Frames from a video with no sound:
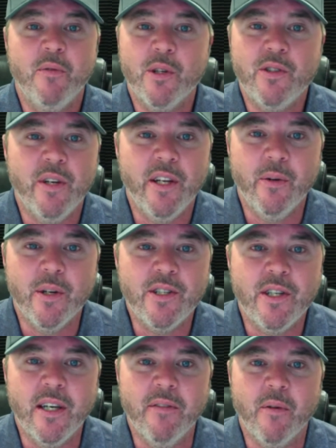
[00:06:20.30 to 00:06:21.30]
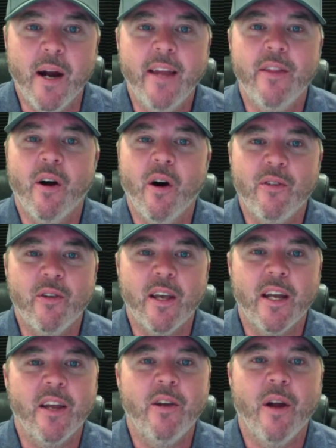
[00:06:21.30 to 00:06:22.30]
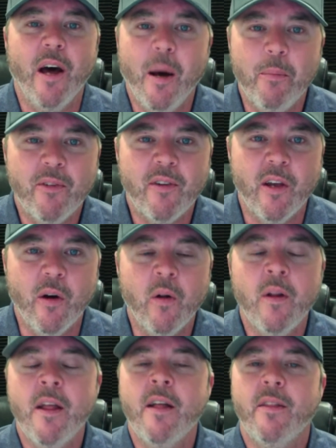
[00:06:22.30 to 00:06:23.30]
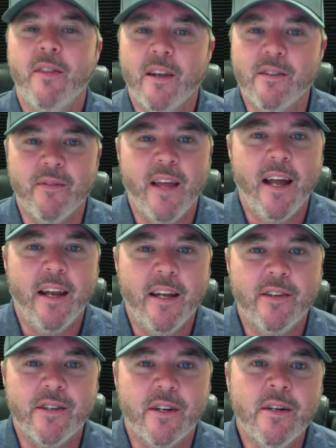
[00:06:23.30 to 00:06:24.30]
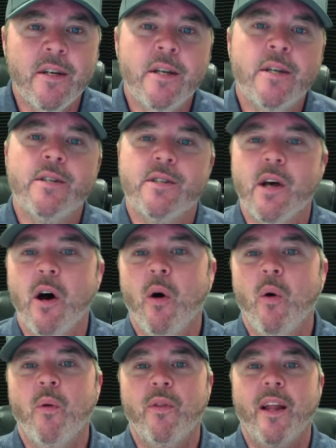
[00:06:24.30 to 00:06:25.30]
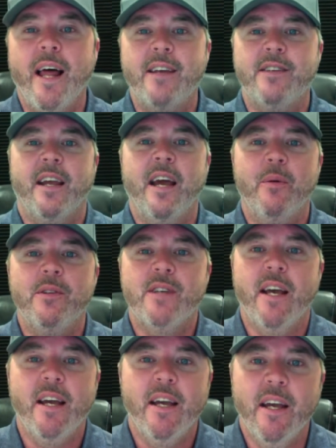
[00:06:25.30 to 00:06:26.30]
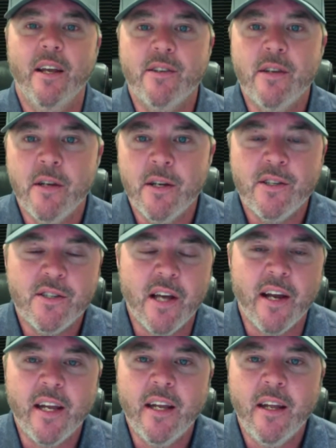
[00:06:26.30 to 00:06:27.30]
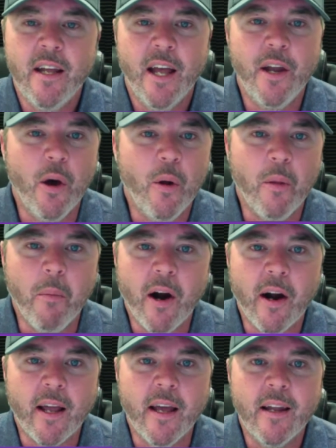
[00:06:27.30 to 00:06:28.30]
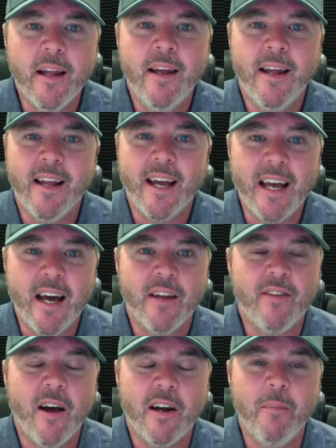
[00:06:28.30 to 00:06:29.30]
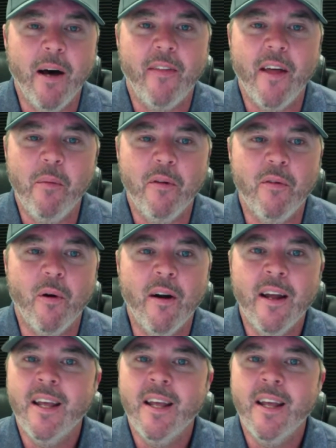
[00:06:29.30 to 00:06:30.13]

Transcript: what you need to achieve, right? They're also getting you to upskill, things of that nature. So the last thing I would say is study and know the market. I kind of talked about that before.